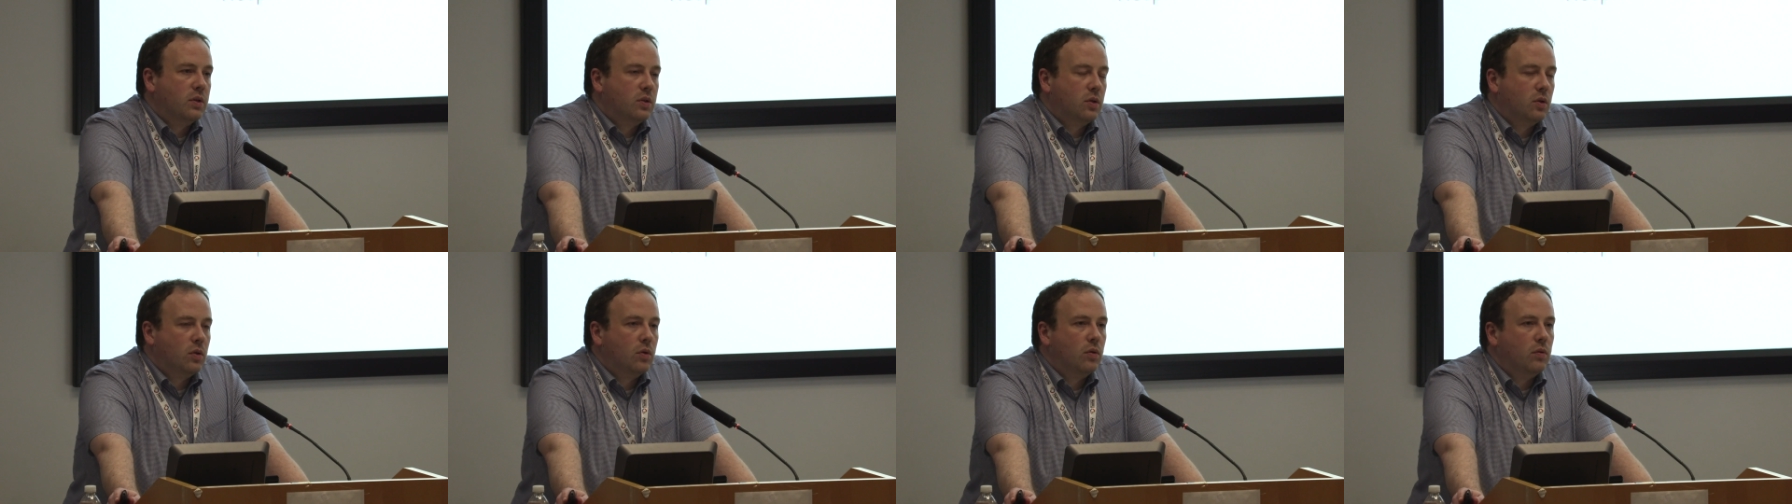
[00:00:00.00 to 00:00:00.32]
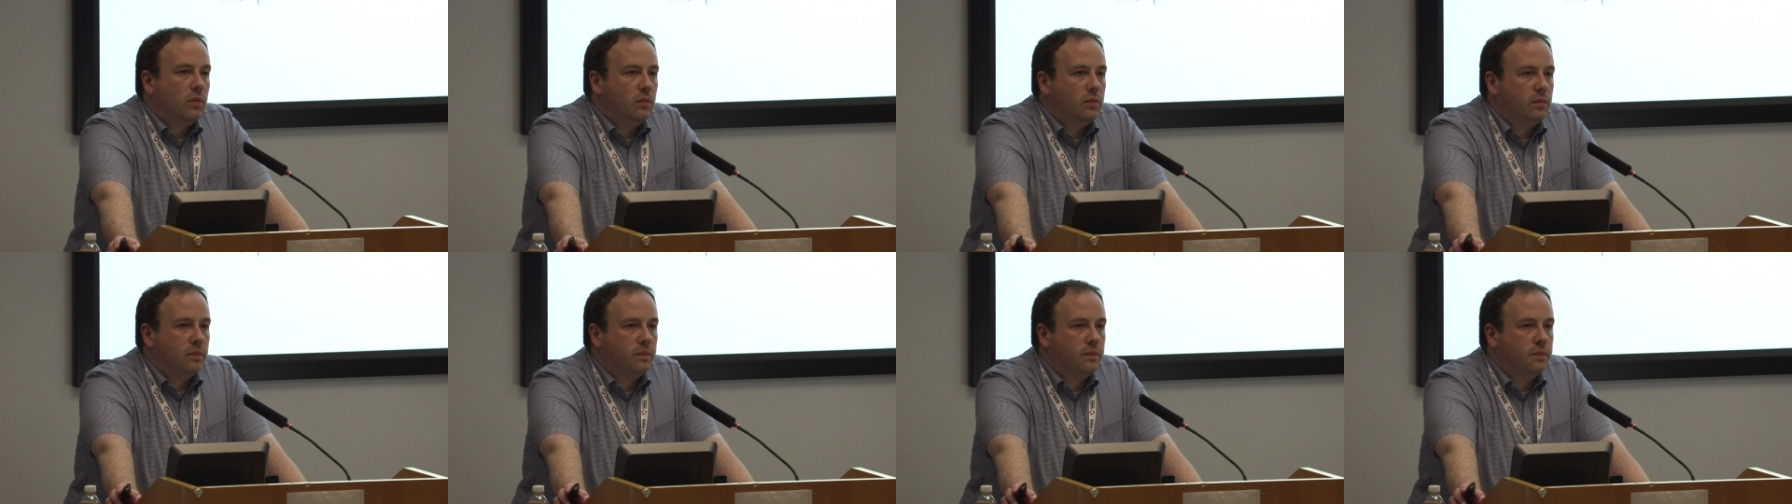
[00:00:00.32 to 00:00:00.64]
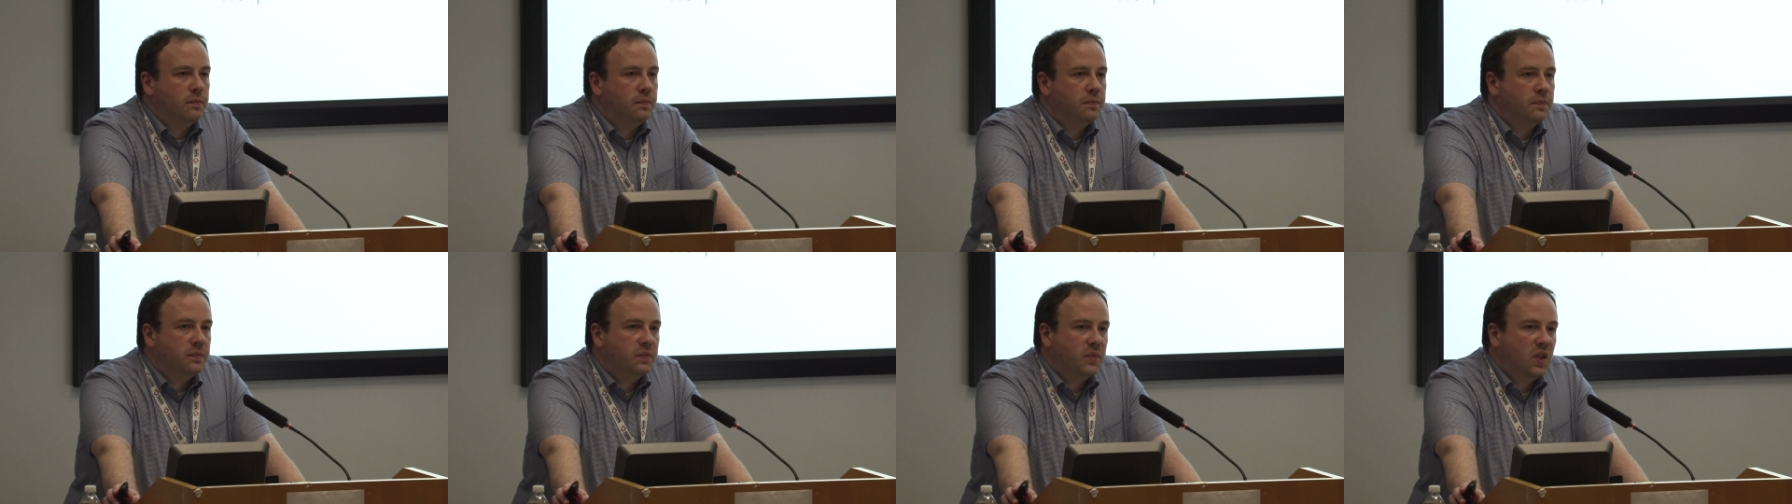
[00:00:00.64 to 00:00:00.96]
So
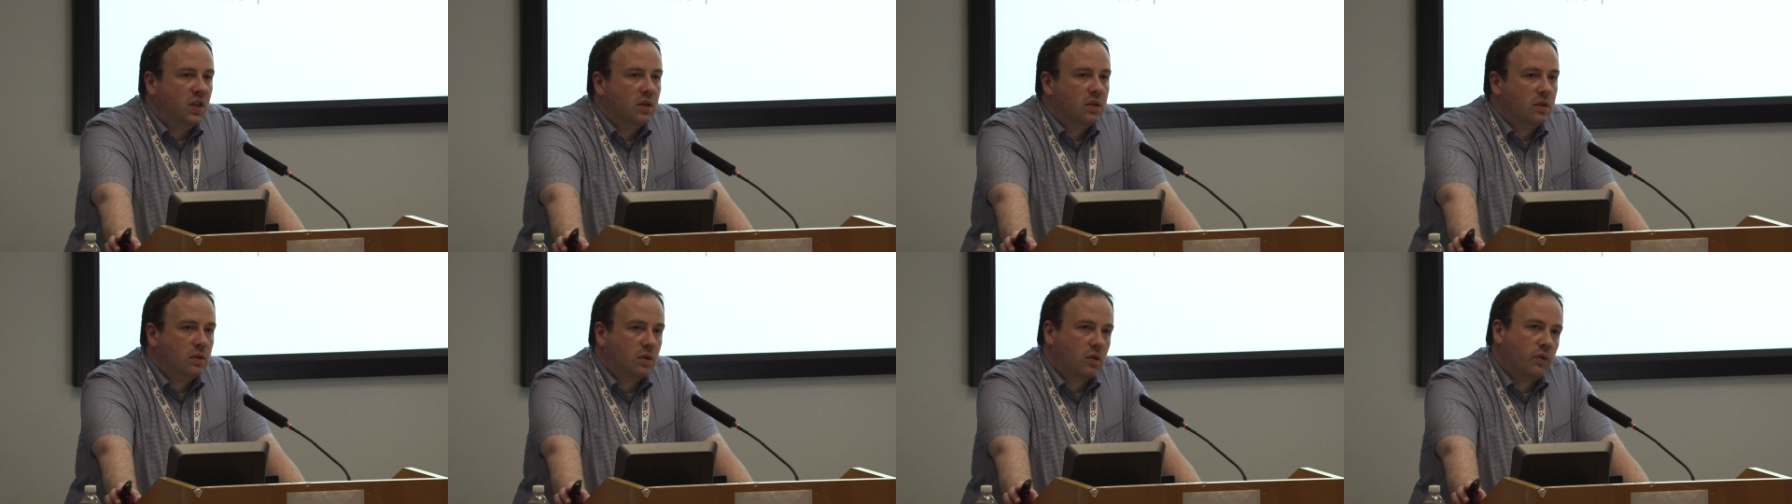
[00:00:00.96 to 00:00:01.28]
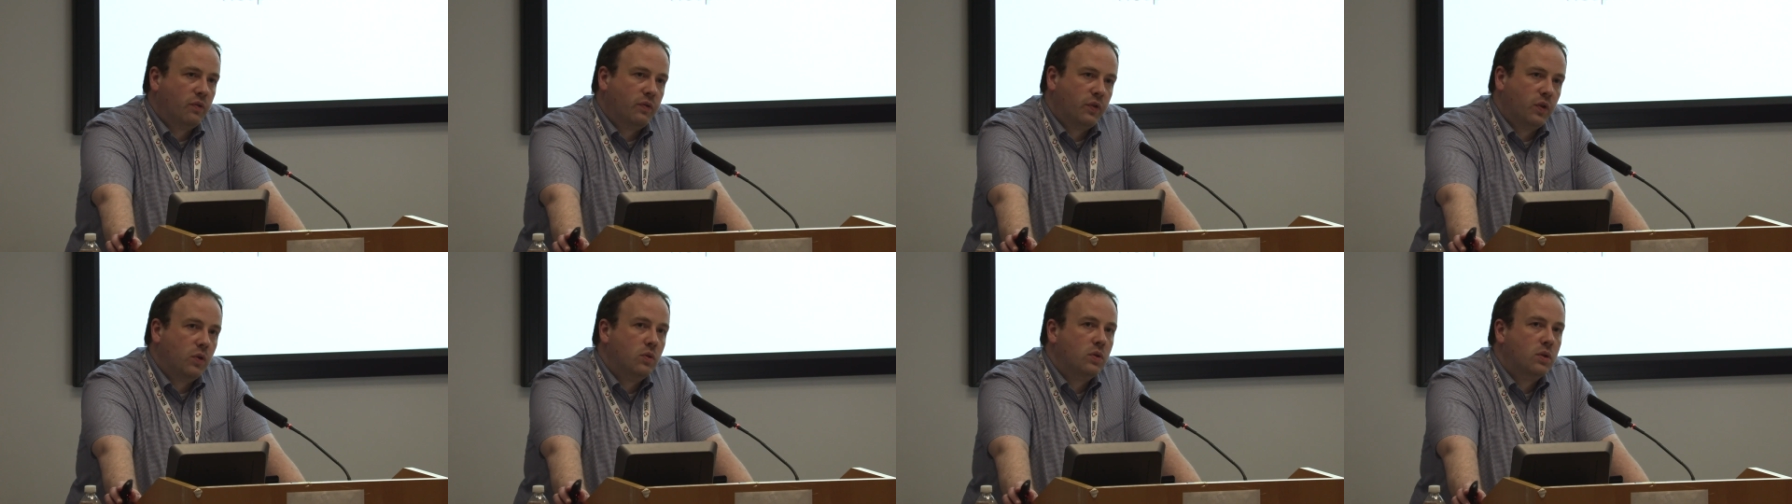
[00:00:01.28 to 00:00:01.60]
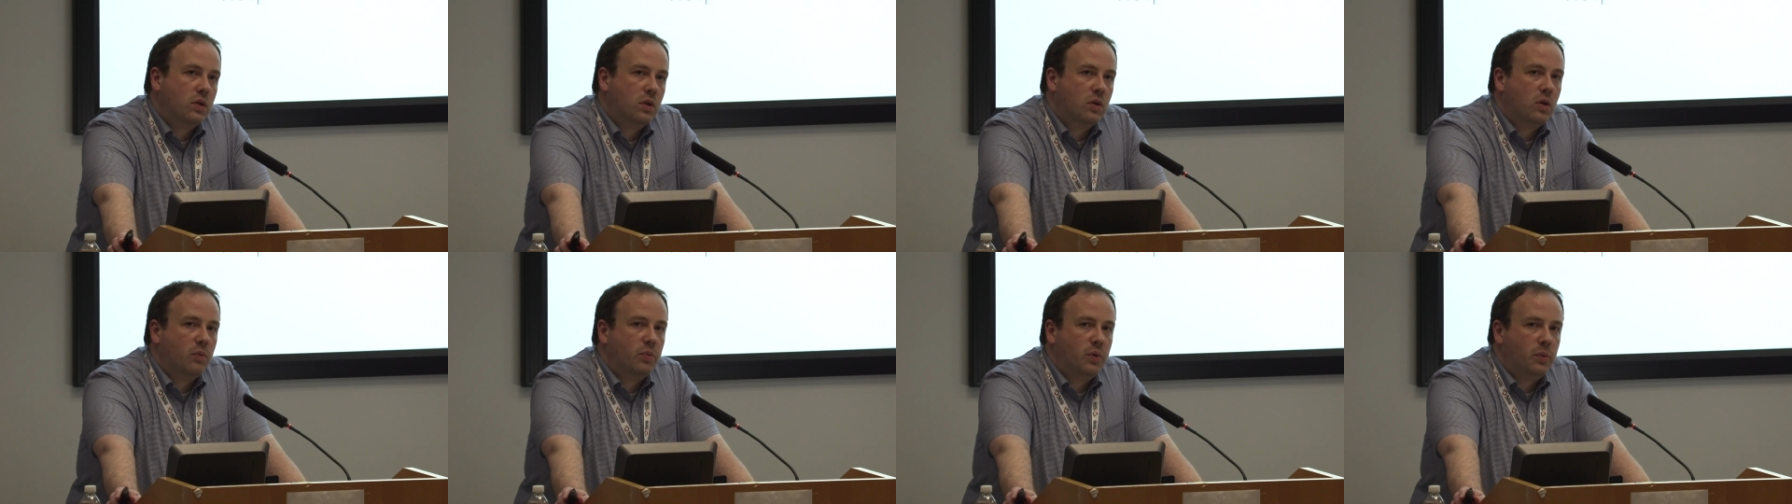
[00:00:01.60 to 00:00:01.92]
this
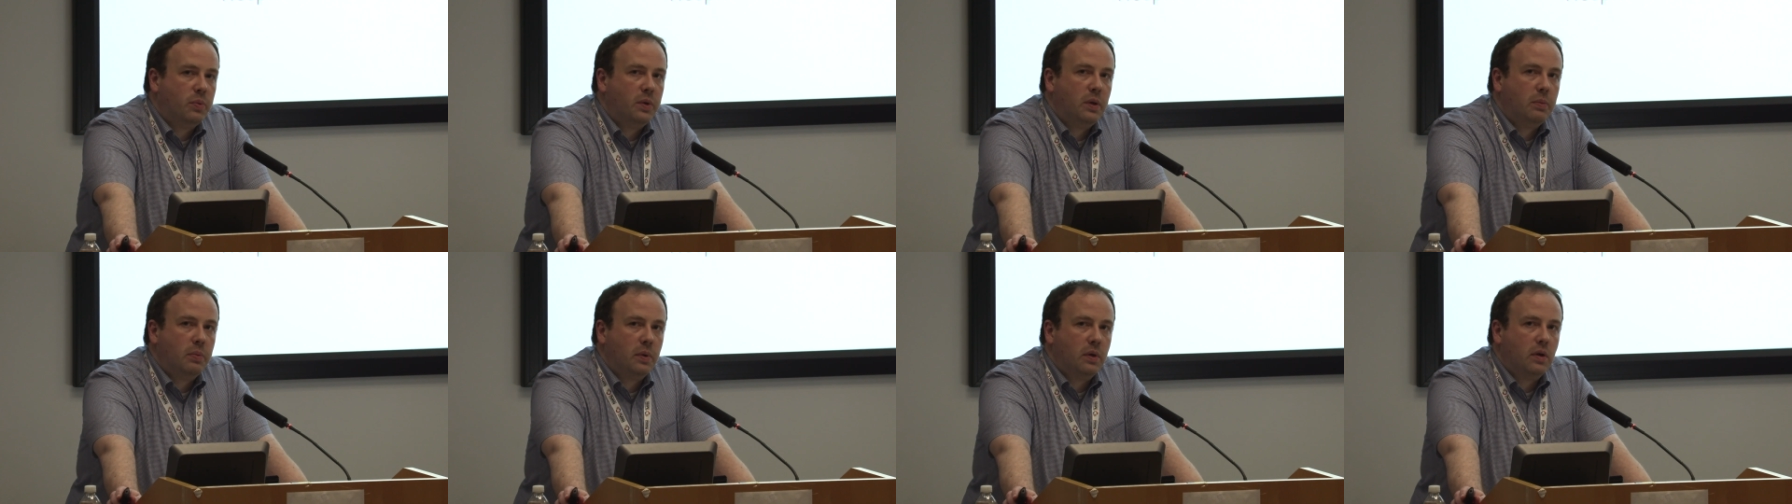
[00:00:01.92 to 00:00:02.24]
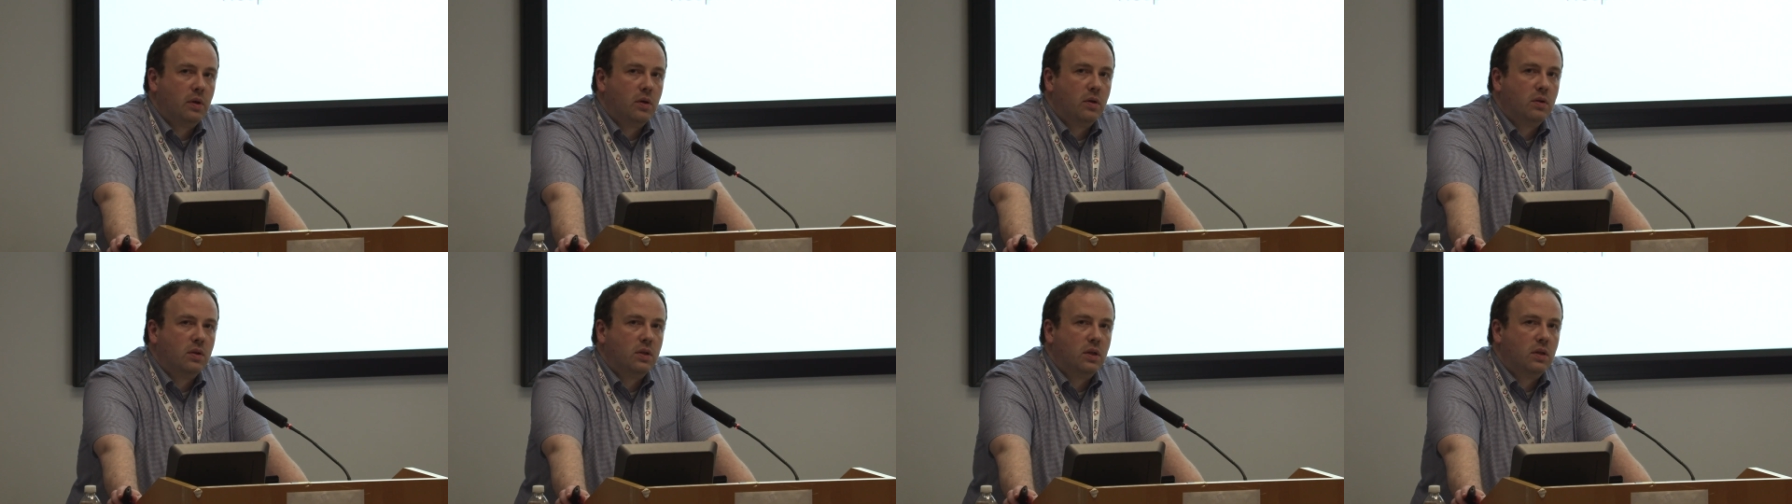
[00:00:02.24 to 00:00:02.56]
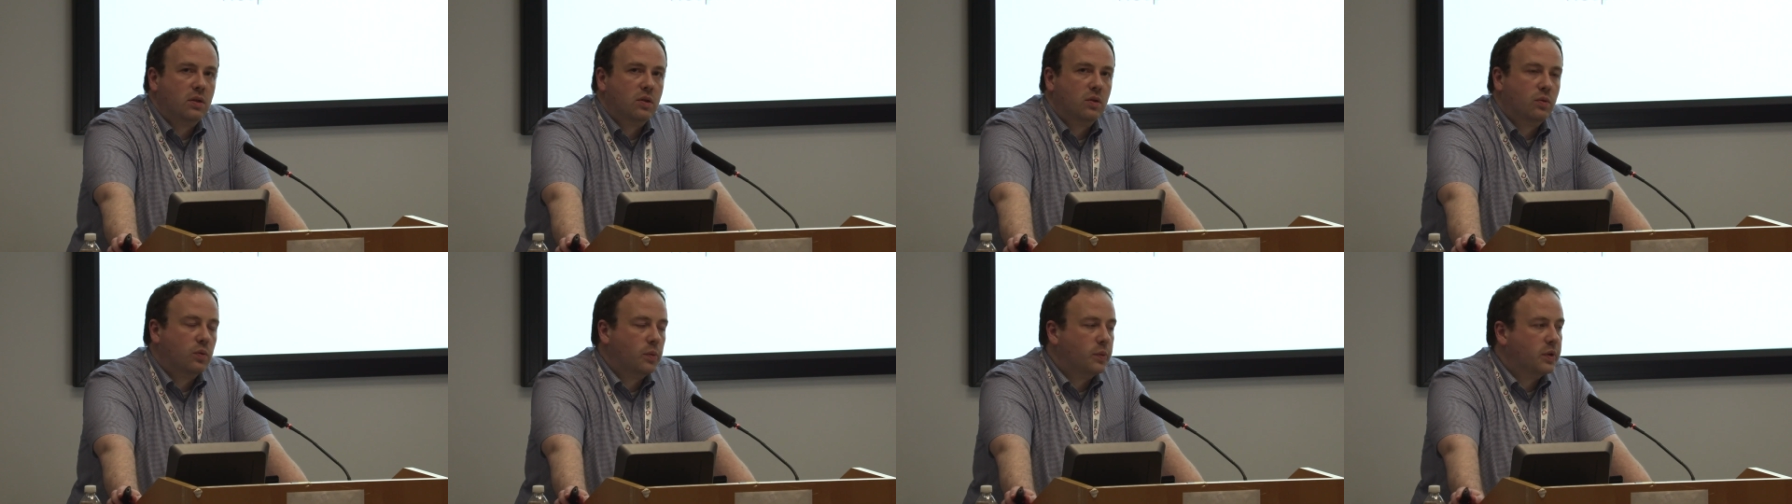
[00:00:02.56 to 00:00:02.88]
confused a couple of people in our
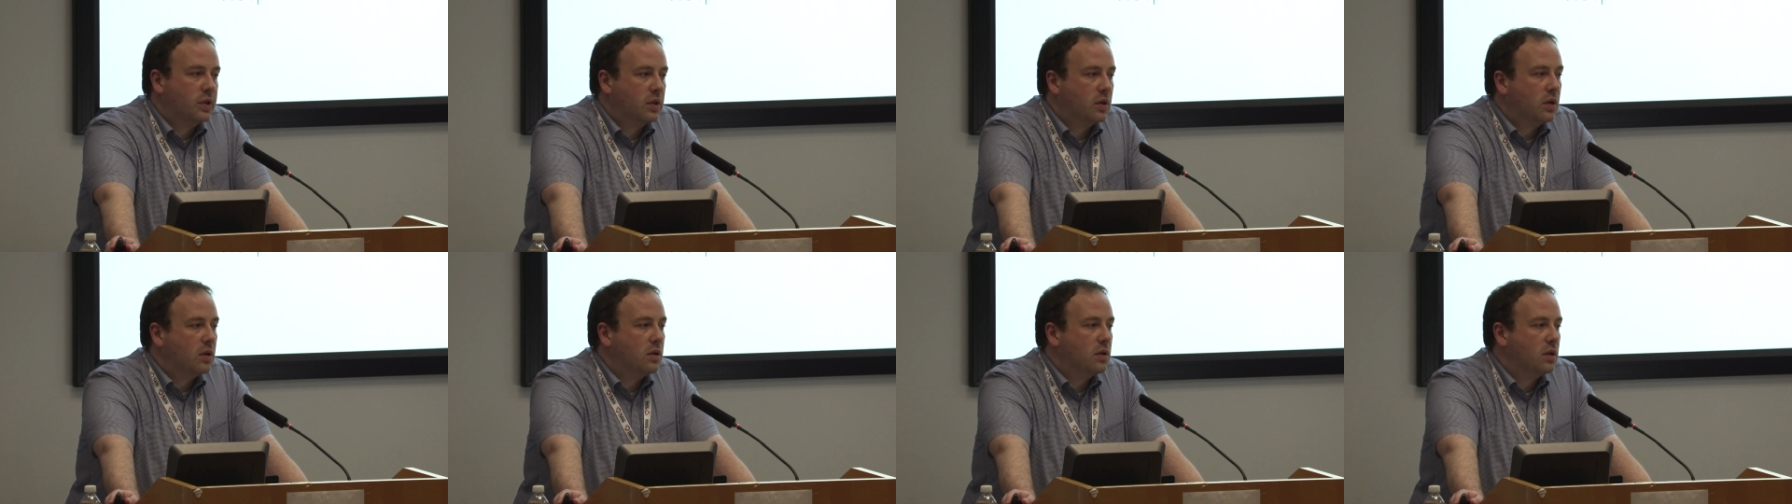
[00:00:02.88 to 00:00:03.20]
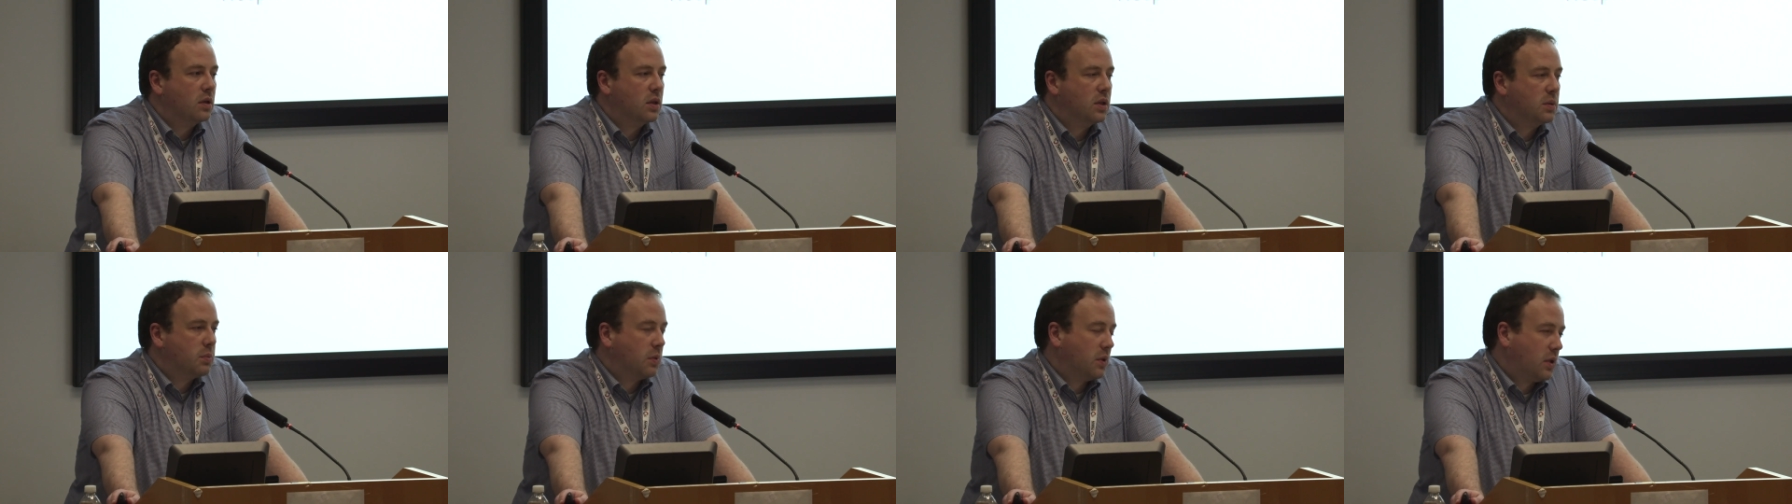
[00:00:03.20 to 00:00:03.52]
centre when we started this,